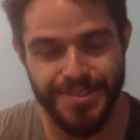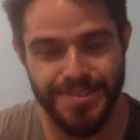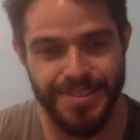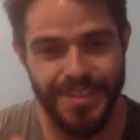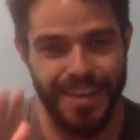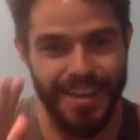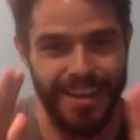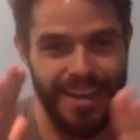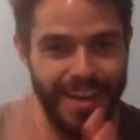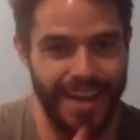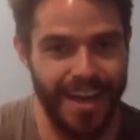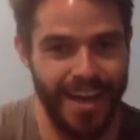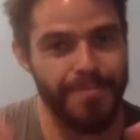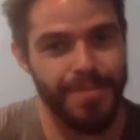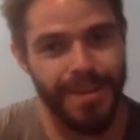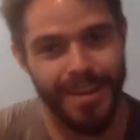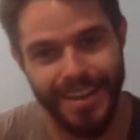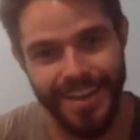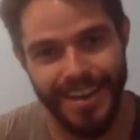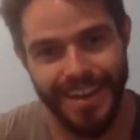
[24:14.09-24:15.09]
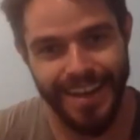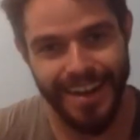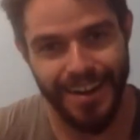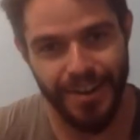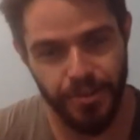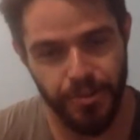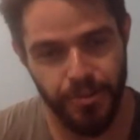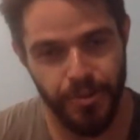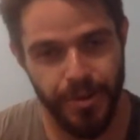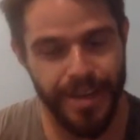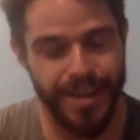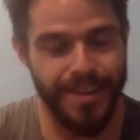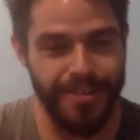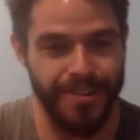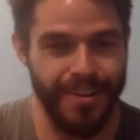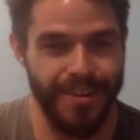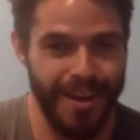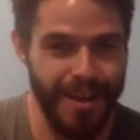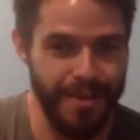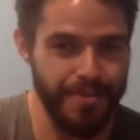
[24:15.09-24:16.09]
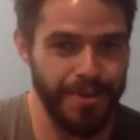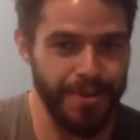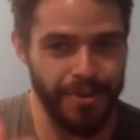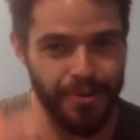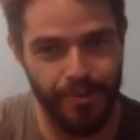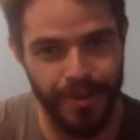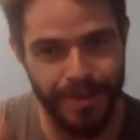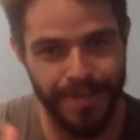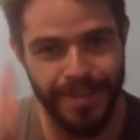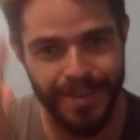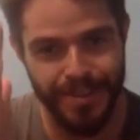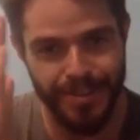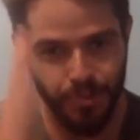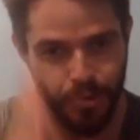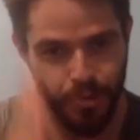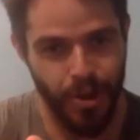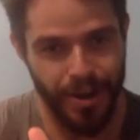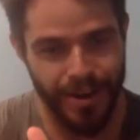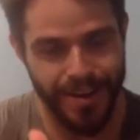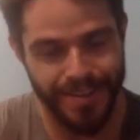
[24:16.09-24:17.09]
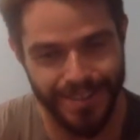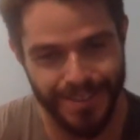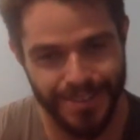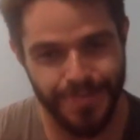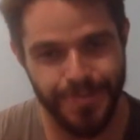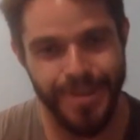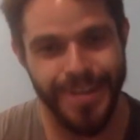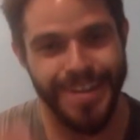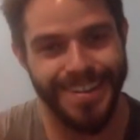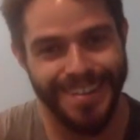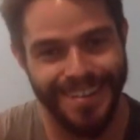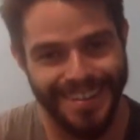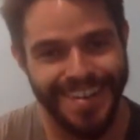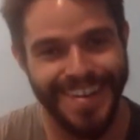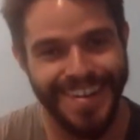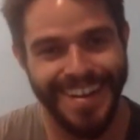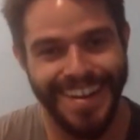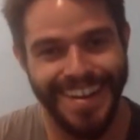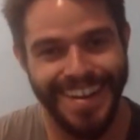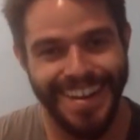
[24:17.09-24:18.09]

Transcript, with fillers: So it's like, I'm not getting out of the way, or I'm going to win this walk this way, or,